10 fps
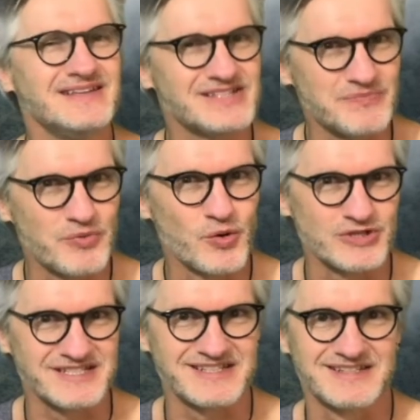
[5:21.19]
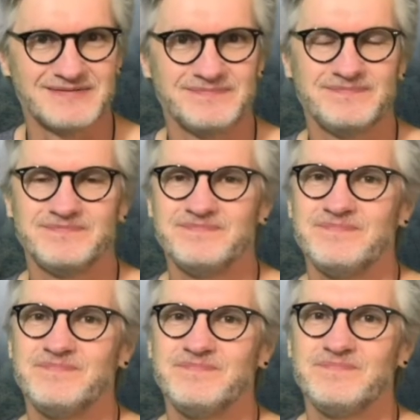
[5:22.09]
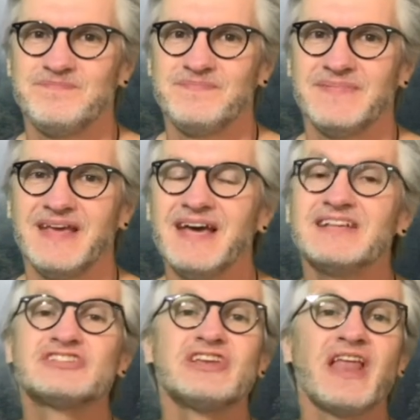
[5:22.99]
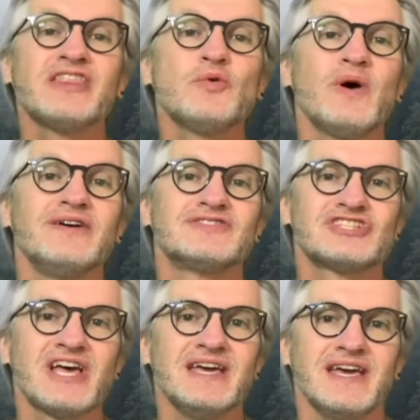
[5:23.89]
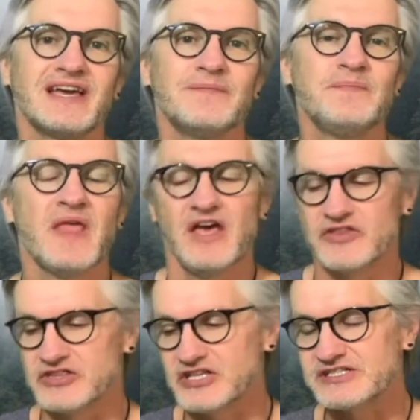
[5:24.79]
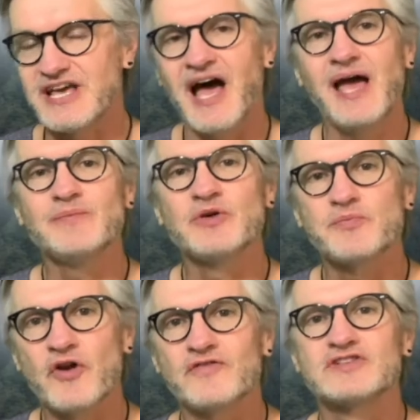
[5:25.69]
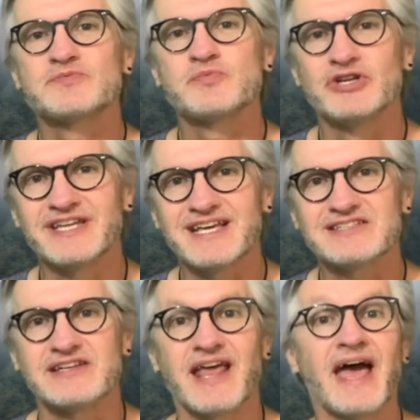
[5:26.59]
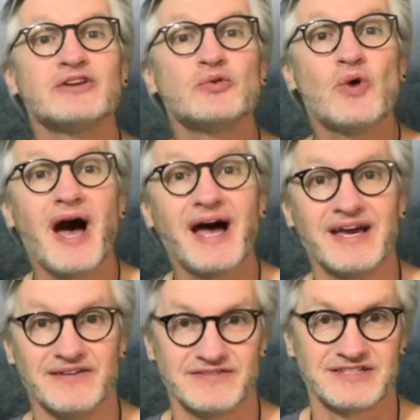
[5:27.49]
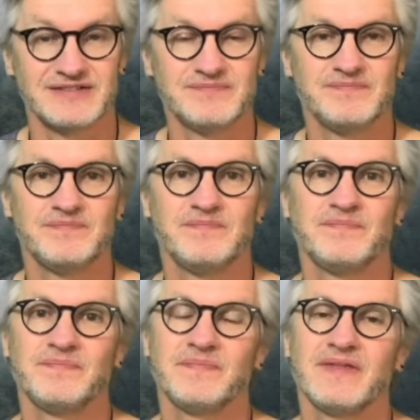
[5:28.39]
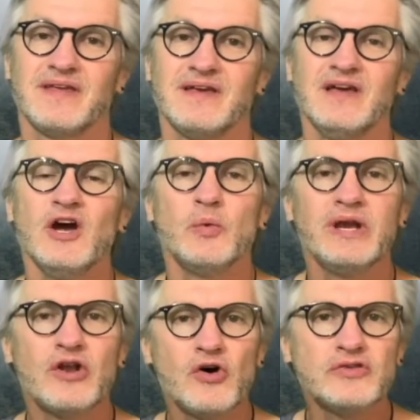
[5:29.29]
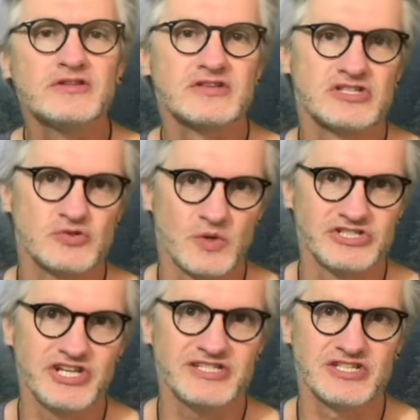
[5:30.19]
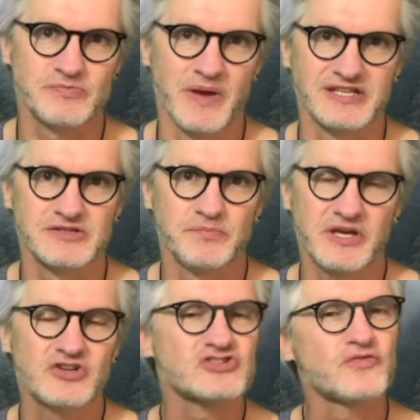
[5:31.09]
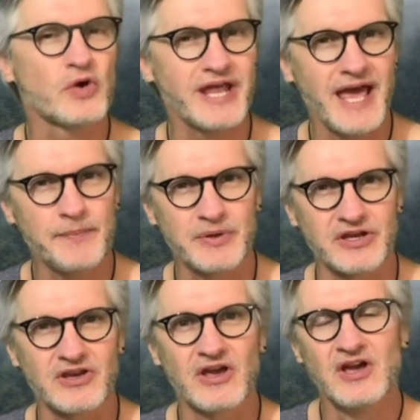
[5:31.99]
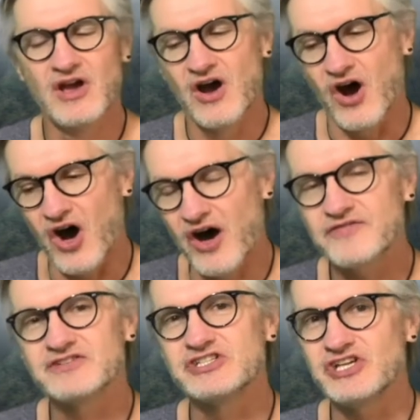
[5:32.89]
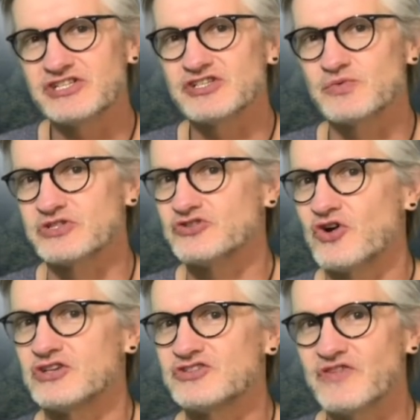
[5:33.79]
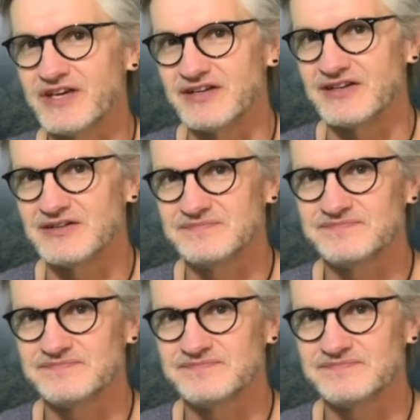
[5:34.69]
is important. It's another way of saying that the time the prophets predicted had arrived. We know that this is what Jesus meant because of what happened after Jesus was transfigured.